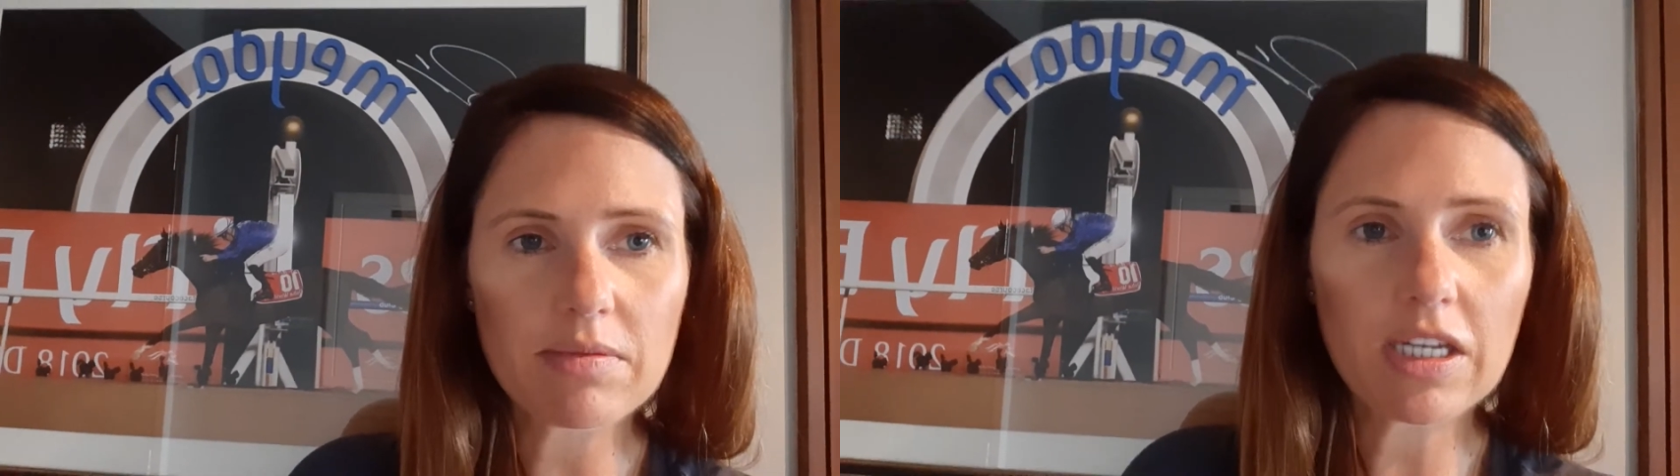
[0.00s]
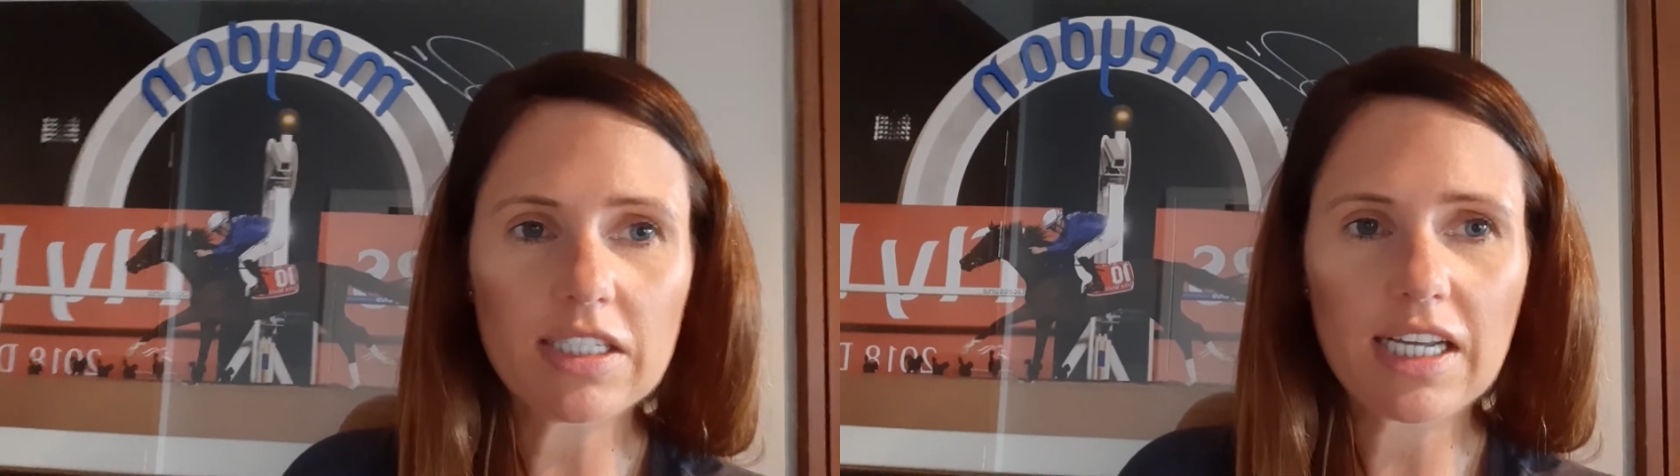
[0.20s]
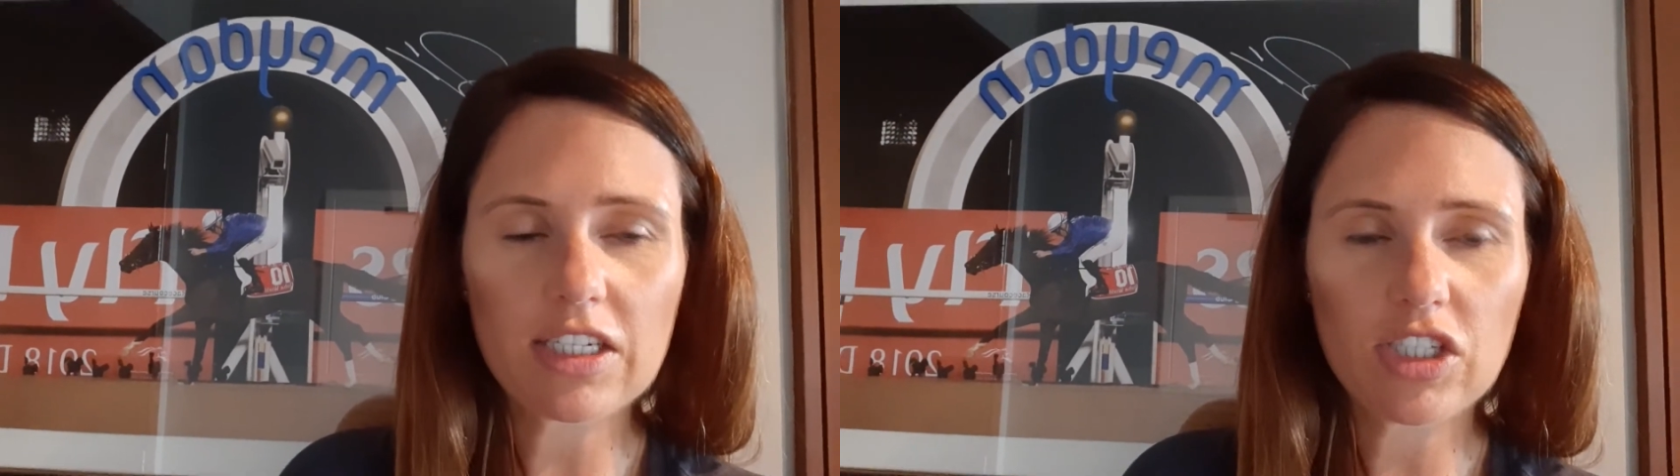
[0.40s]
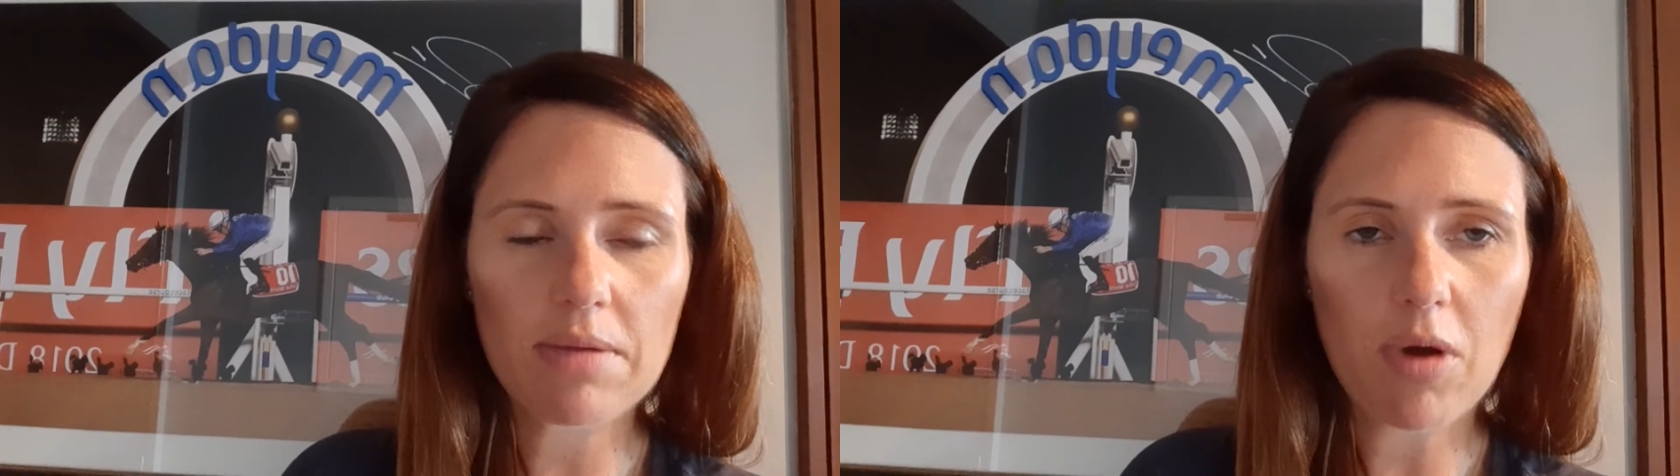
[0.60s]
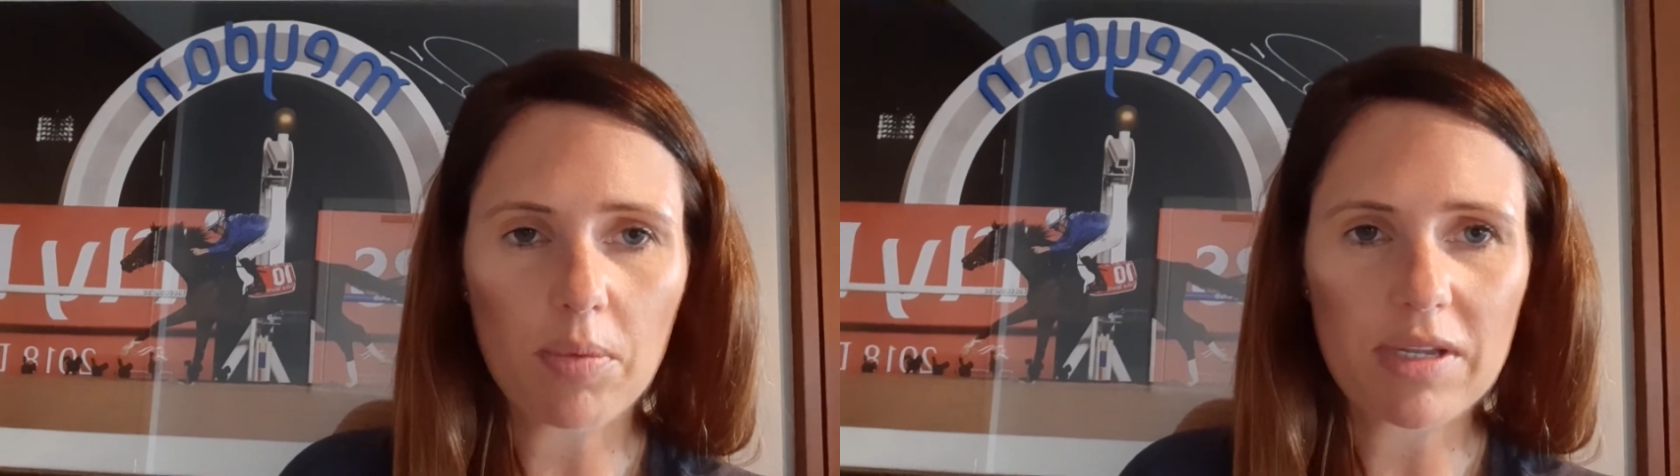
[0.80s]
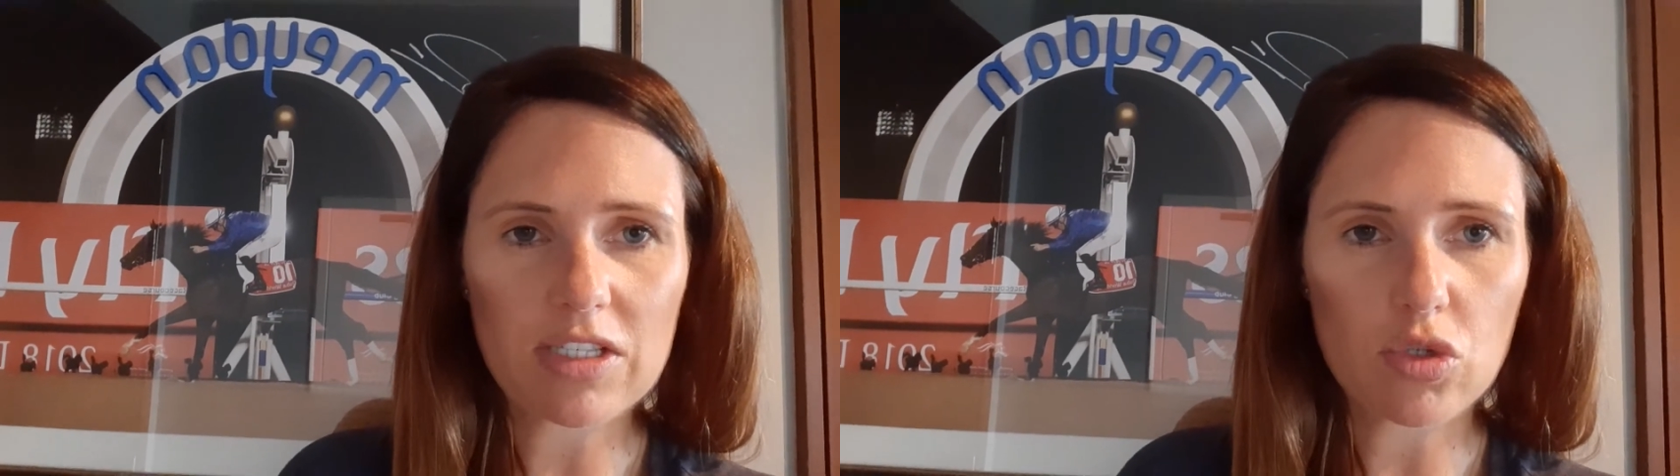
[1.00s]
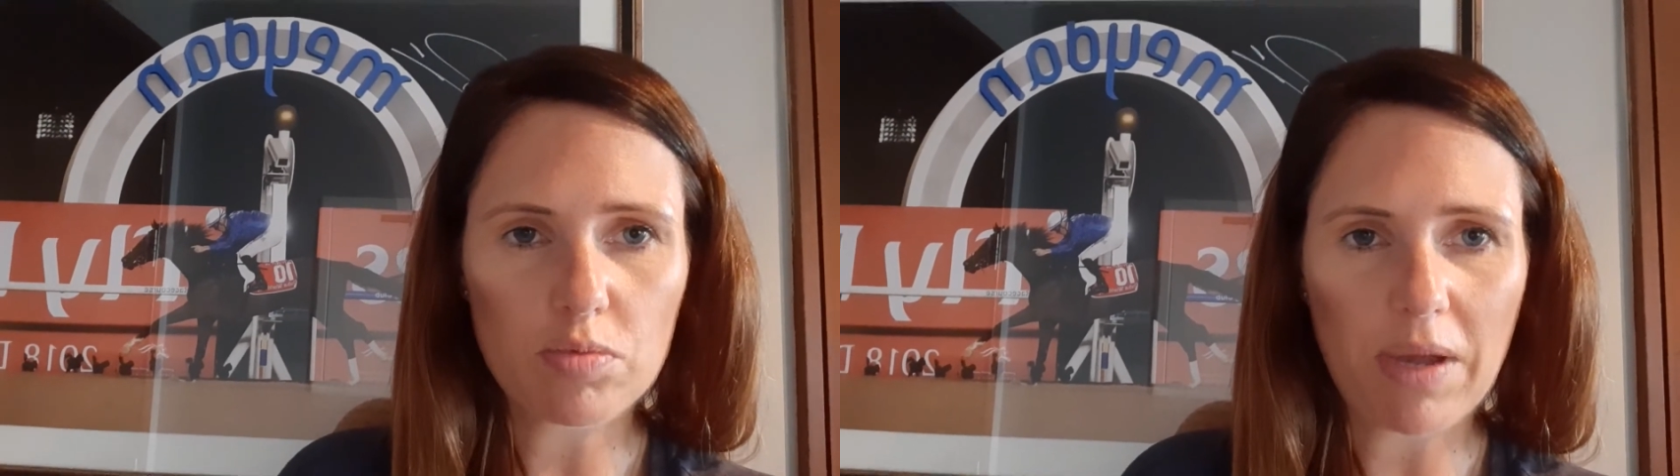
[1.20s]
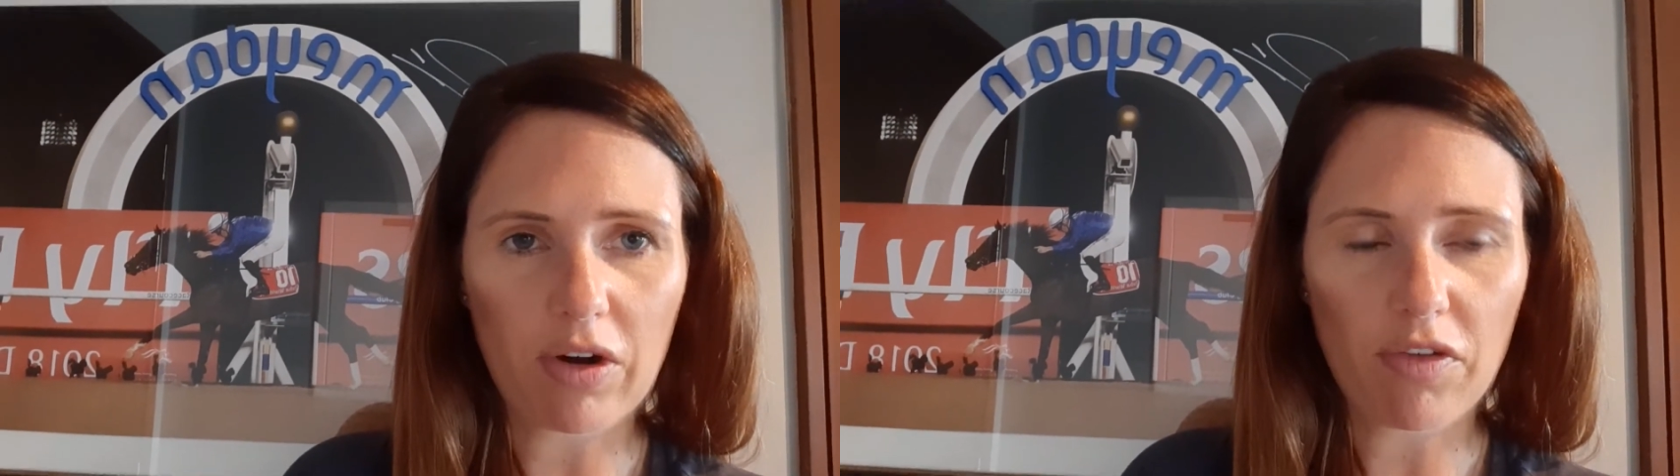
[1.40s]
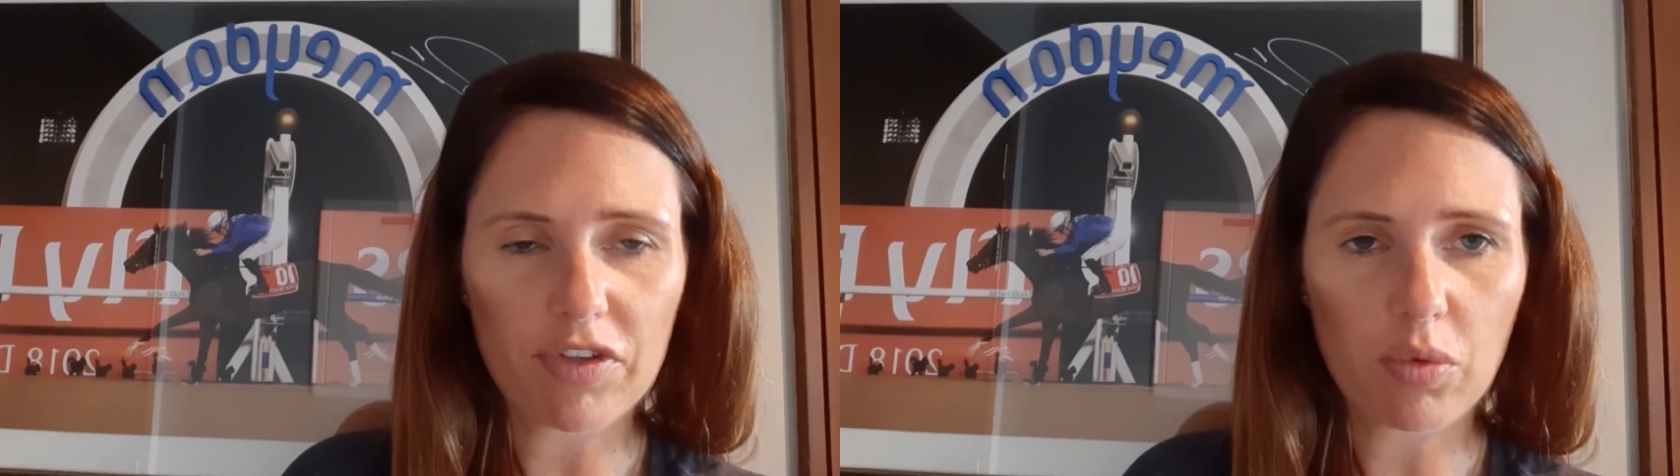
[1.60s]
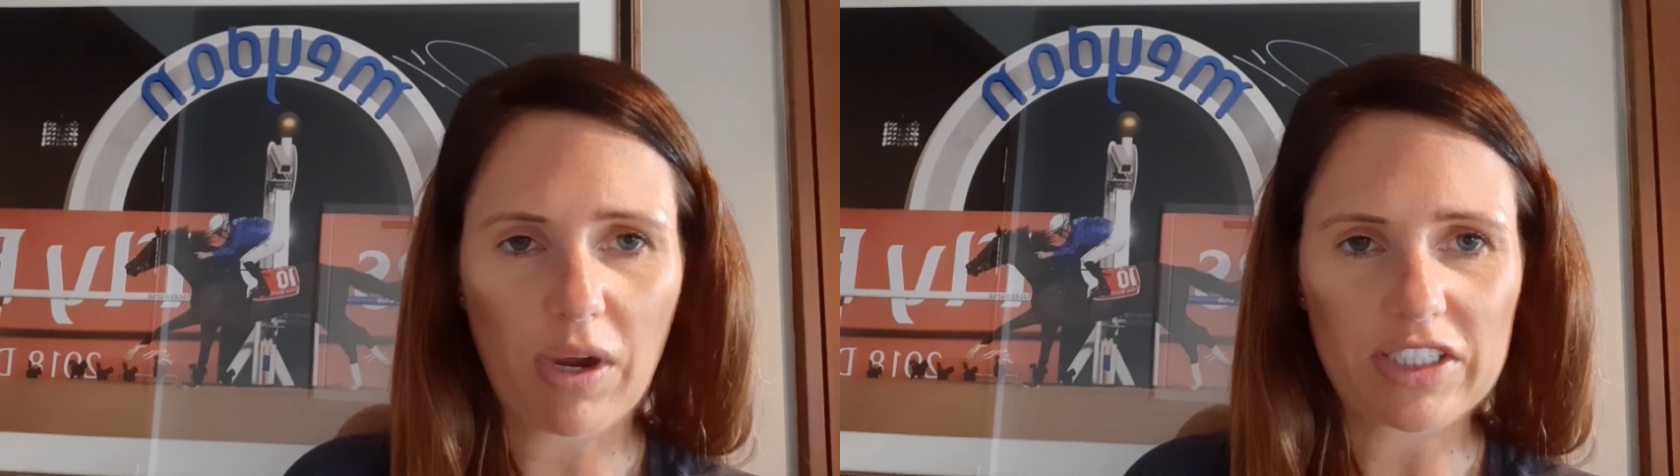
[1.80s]
I'm going to take GM Hopkins, who's better off
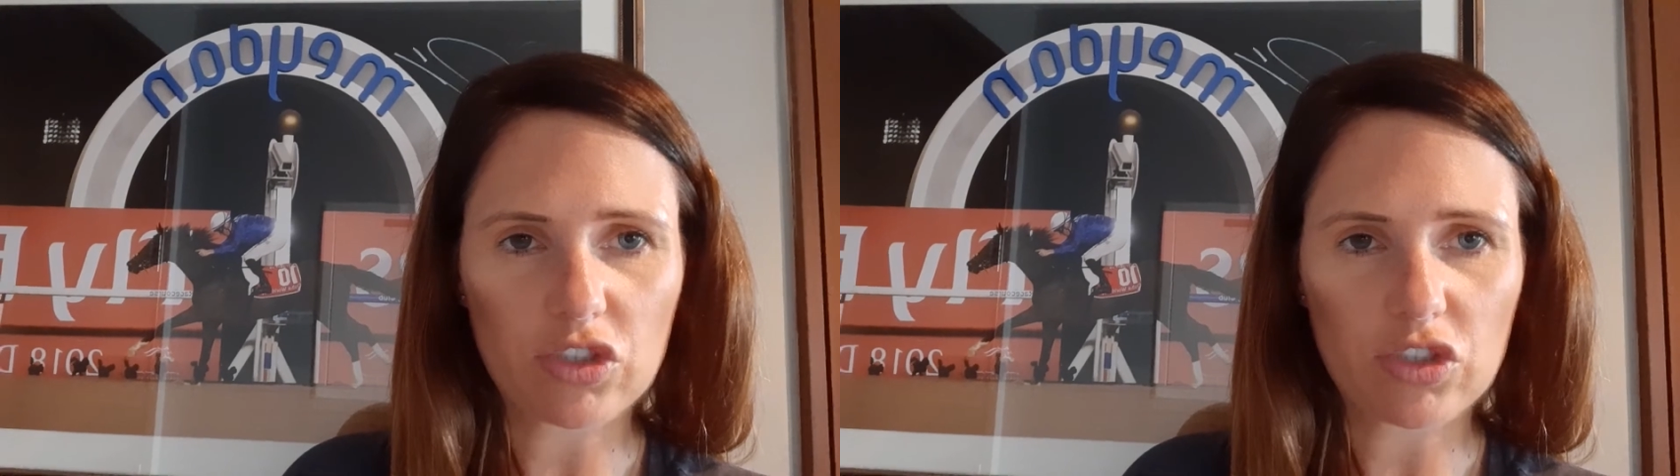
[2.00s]
at the weights,